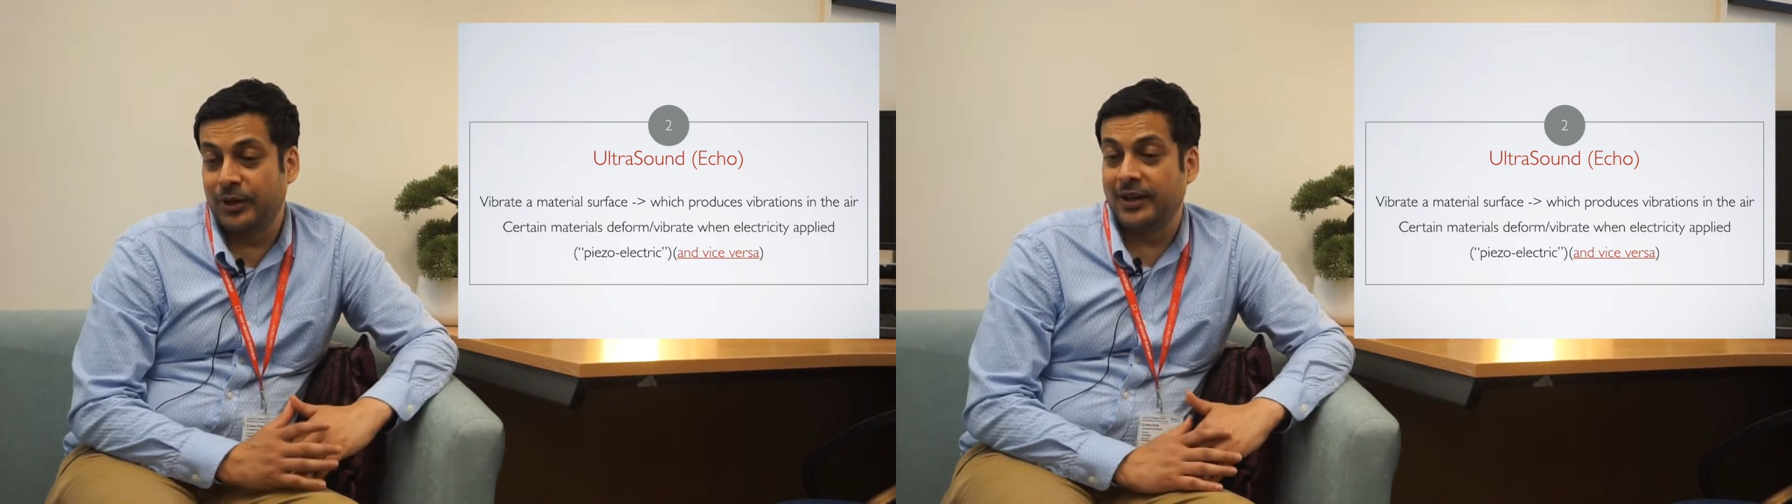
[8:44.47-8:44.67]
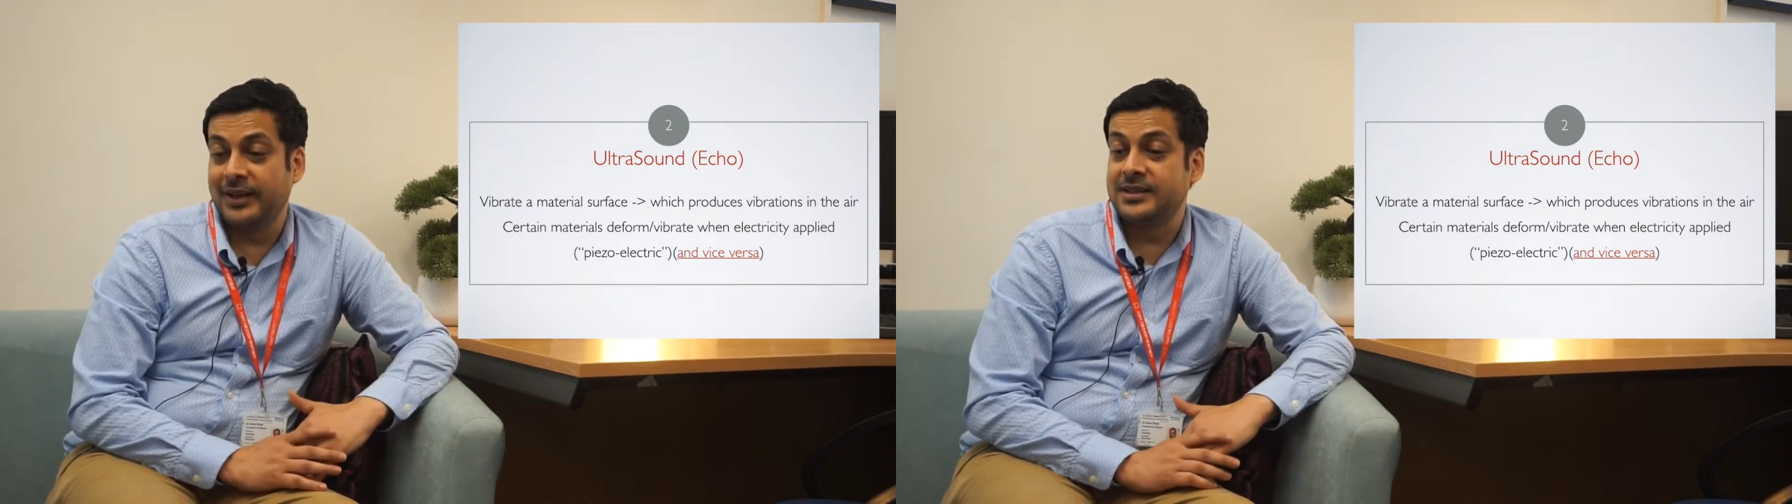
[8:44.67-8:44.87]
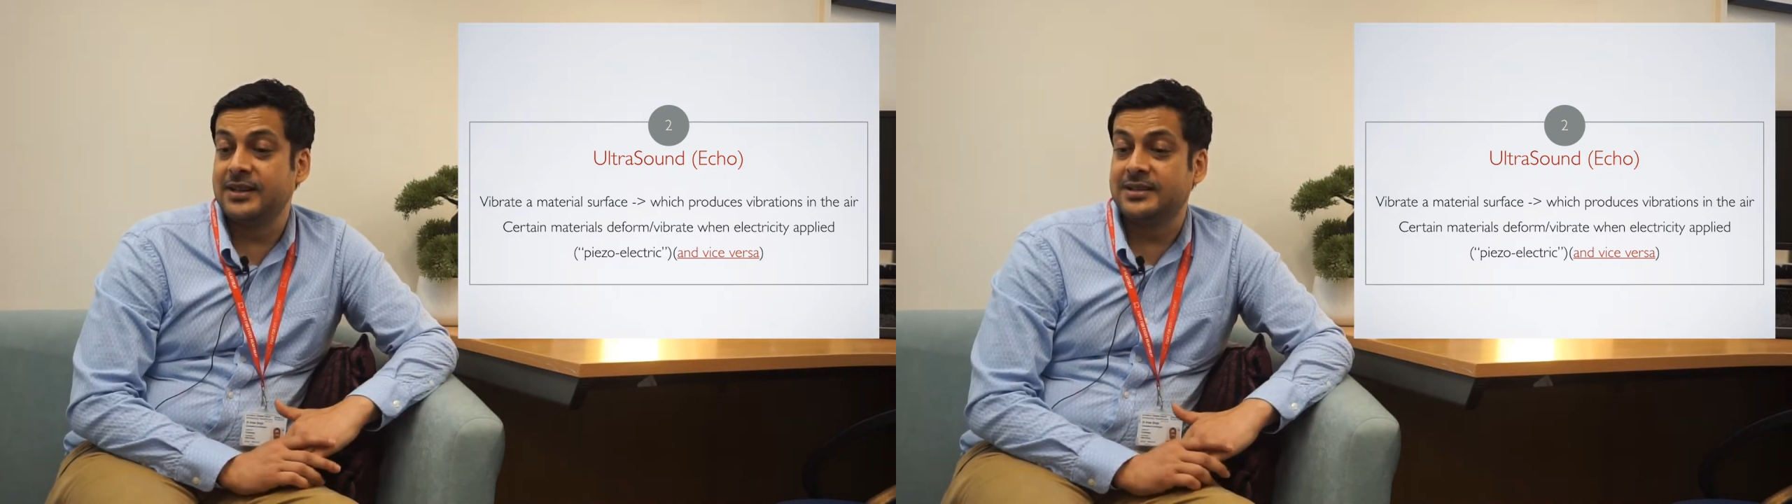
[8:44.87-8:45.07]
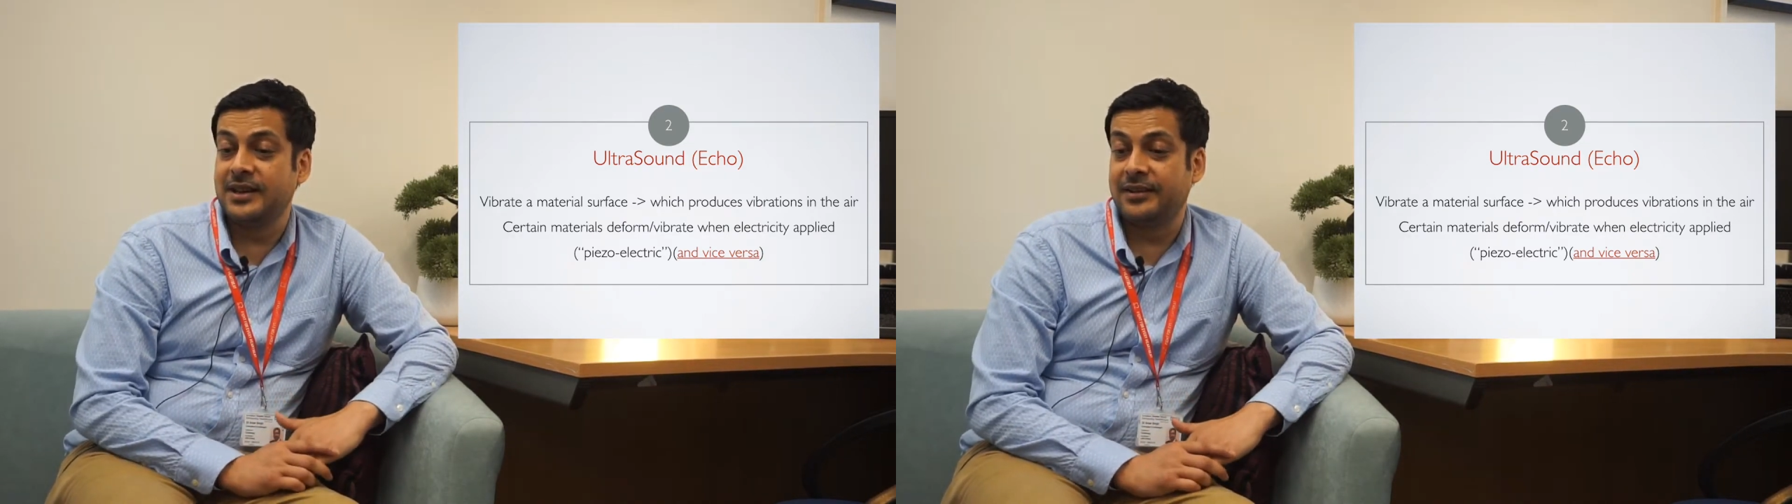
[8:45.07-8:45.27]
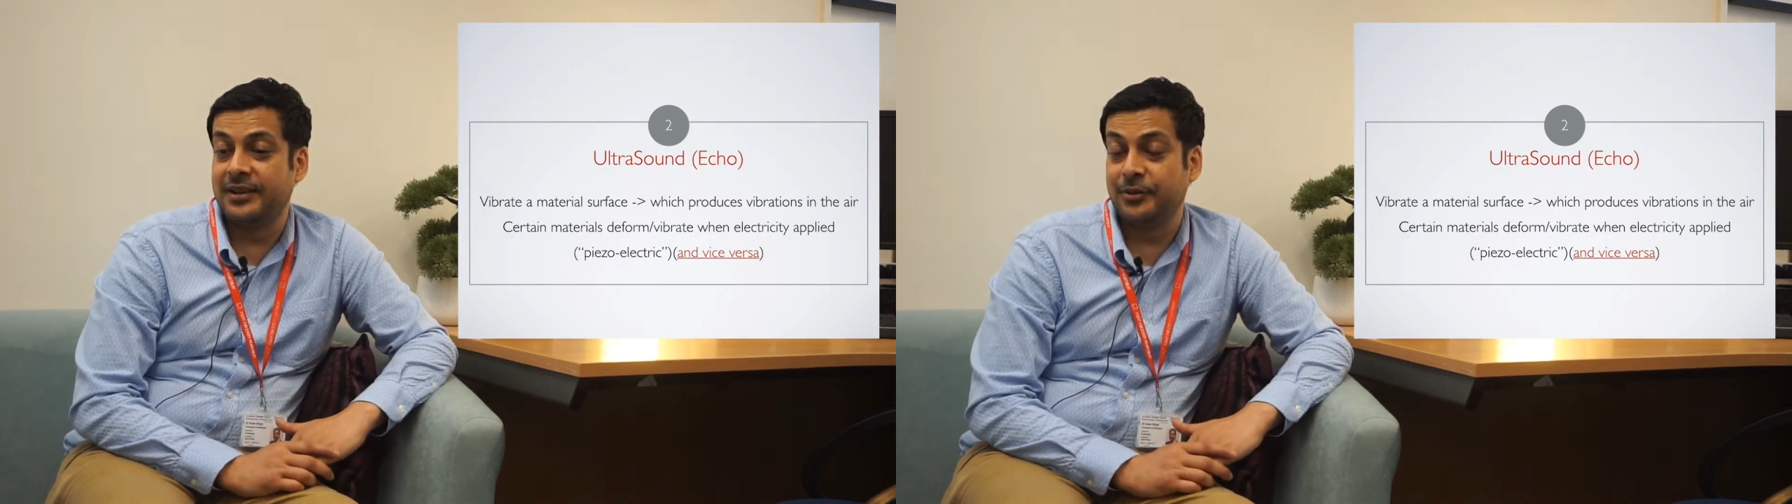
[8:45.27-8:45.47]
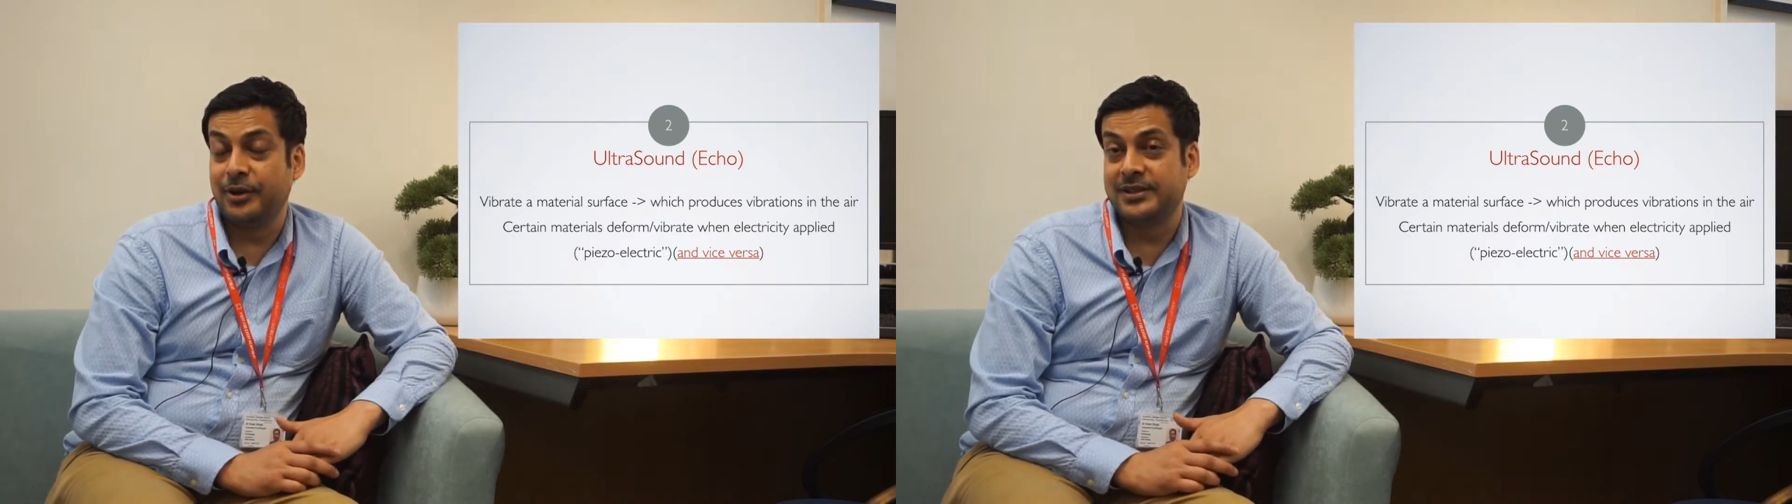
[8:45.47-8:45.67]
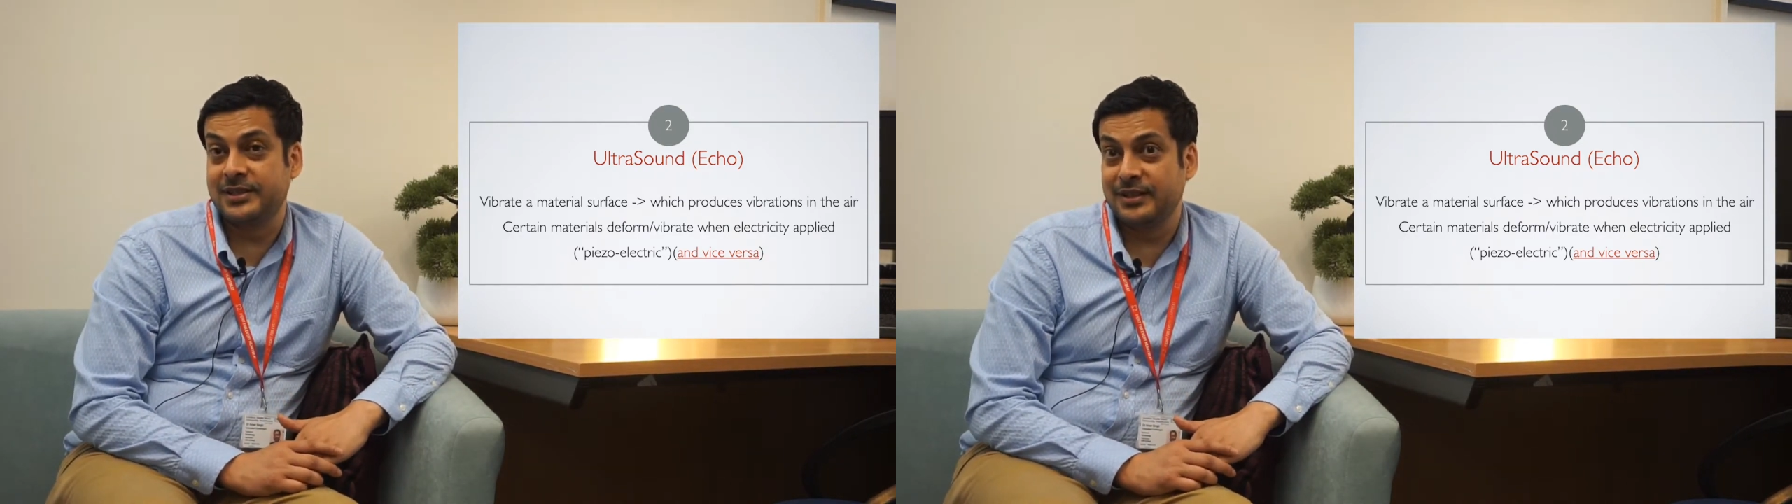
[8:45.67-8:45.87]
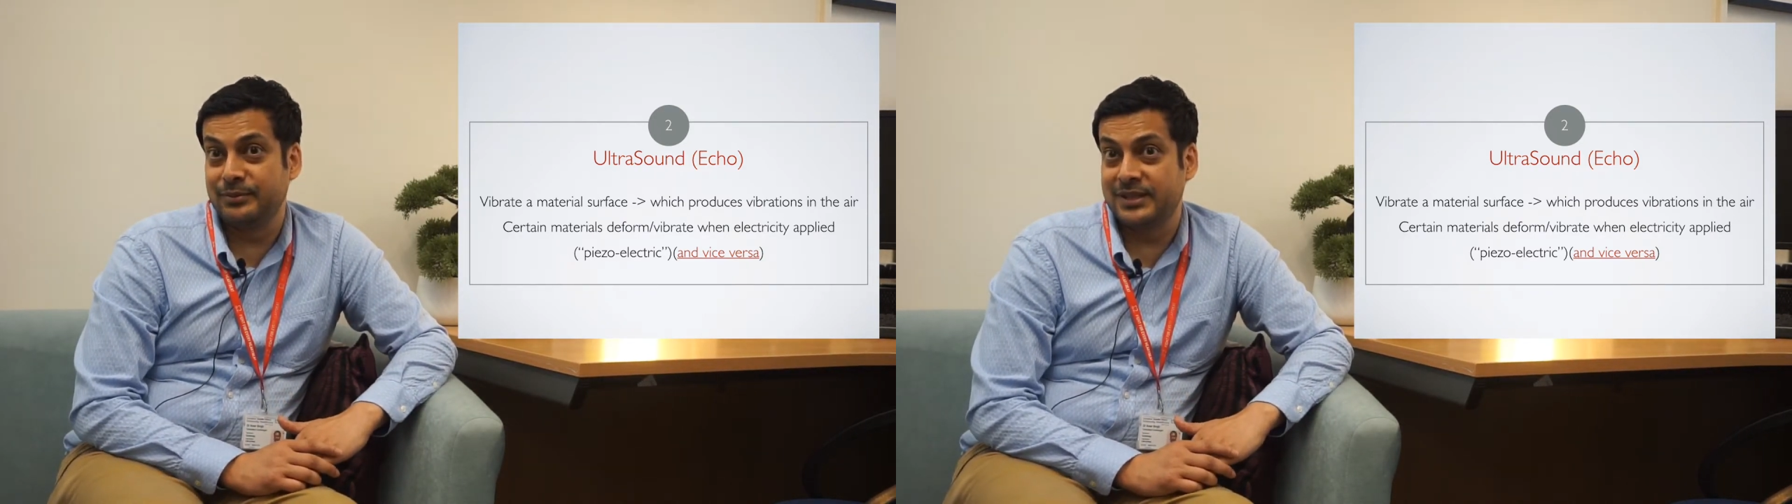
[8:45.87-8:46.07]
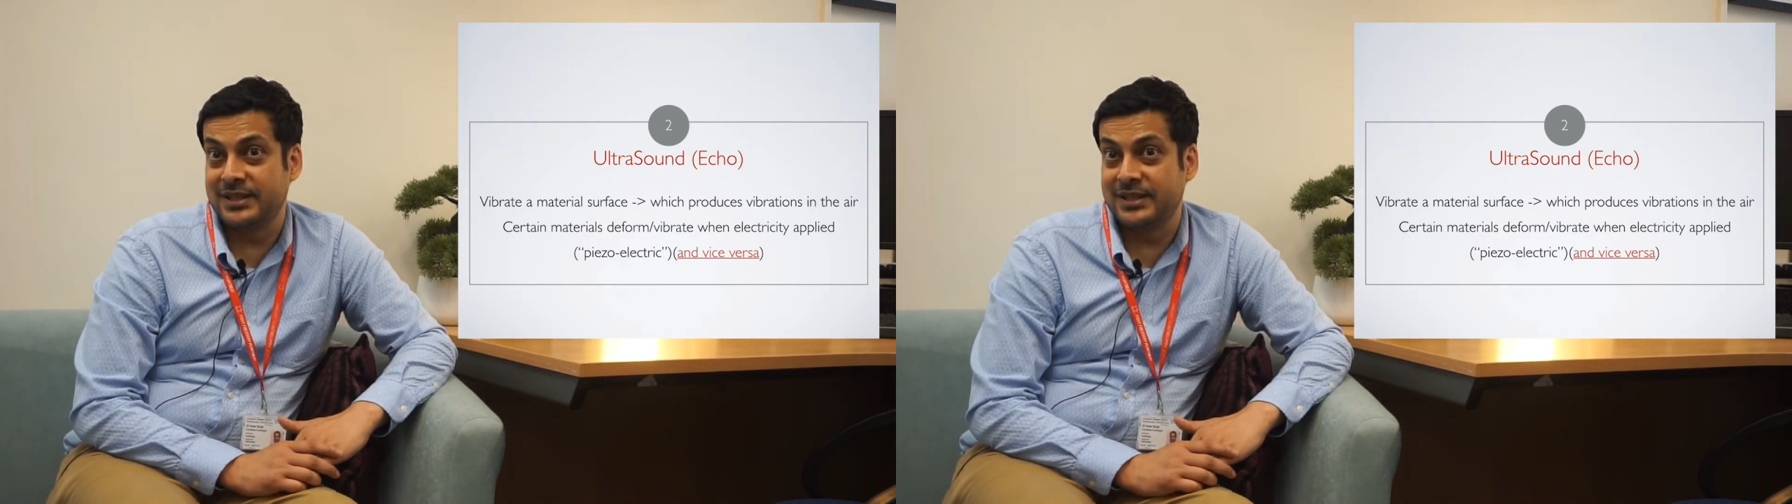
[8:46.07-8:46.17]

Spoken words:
Well, it turns out that there are certain